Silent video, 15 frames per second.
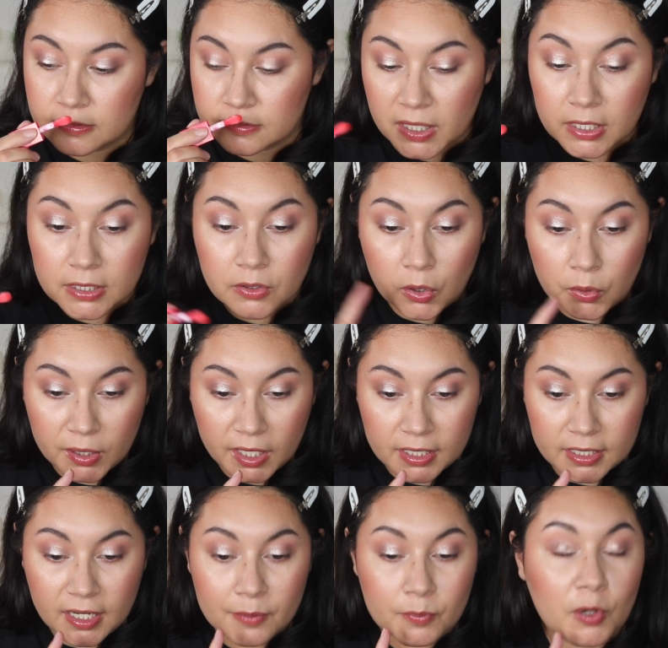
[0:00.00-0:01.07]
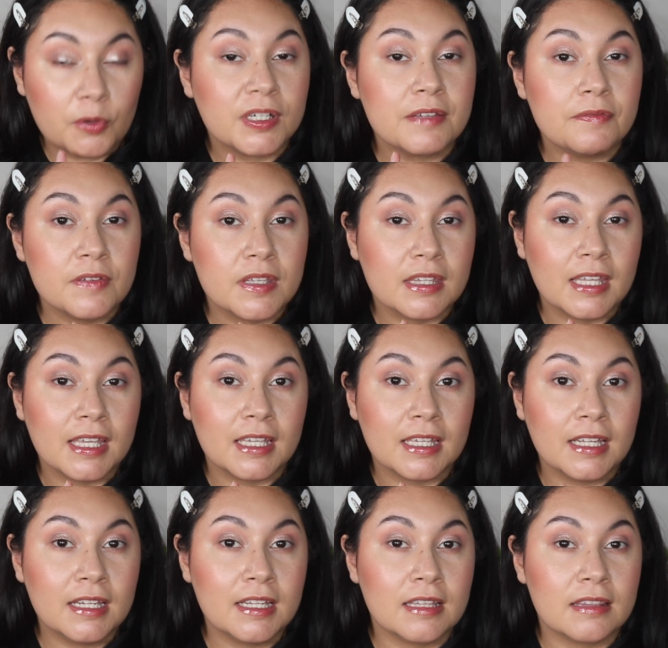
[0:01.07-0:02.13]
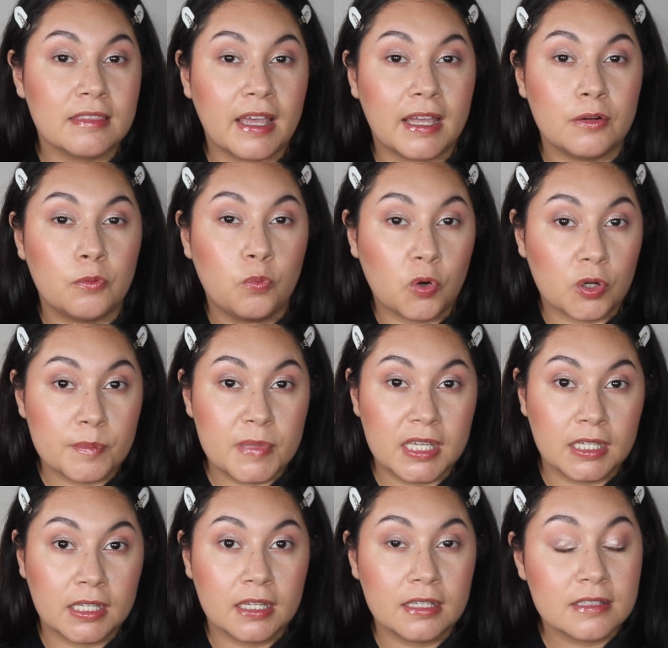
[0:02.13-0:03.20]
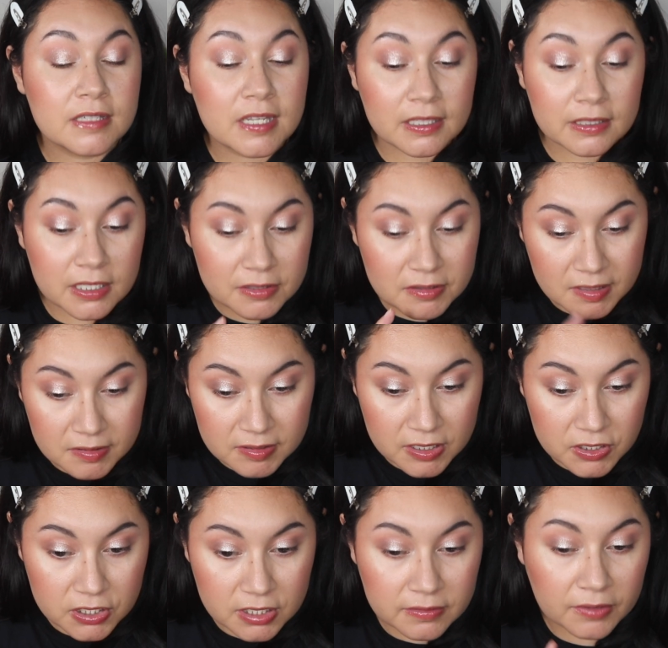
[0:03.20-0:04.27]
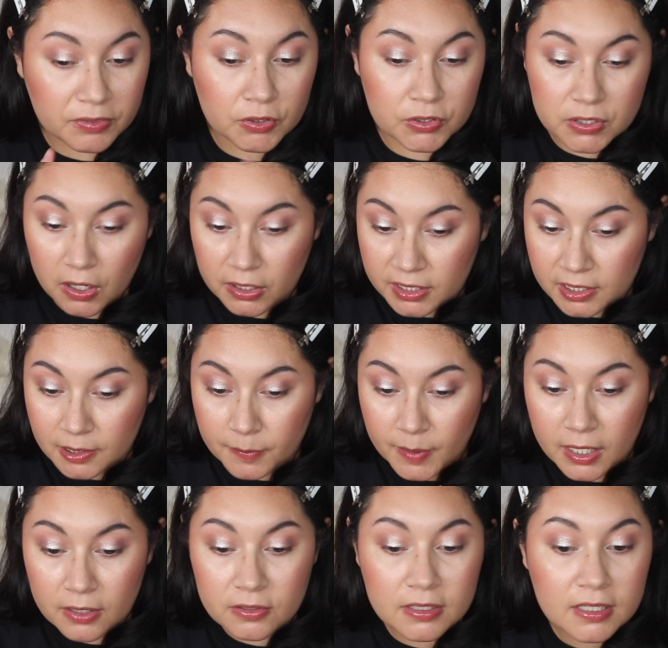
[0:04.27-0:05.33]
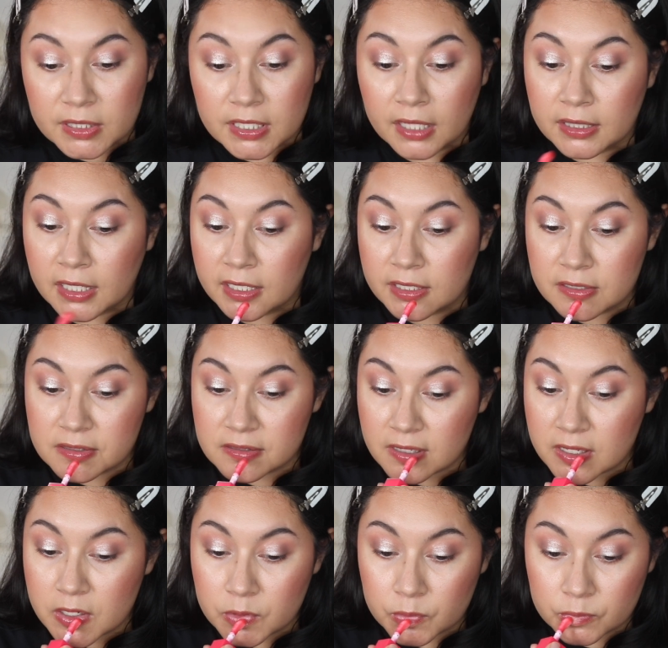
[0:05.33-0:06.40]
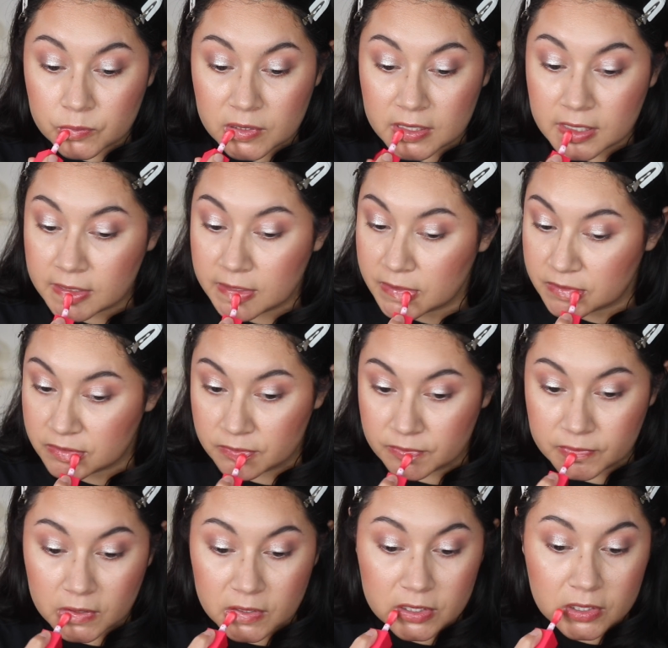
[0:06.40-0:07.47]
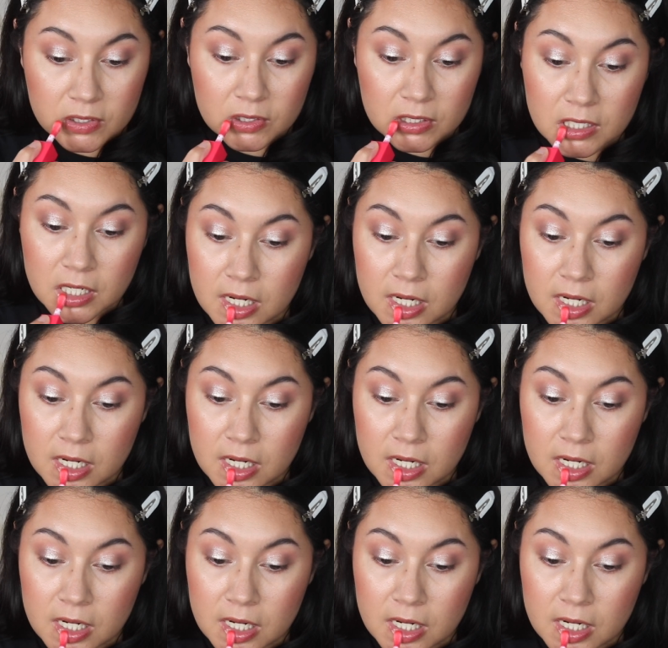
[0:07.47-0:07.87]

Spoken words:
And okay, I'm already feeling that warming, tingling sensation that they're talking about. Yeah, that is really nice so far though.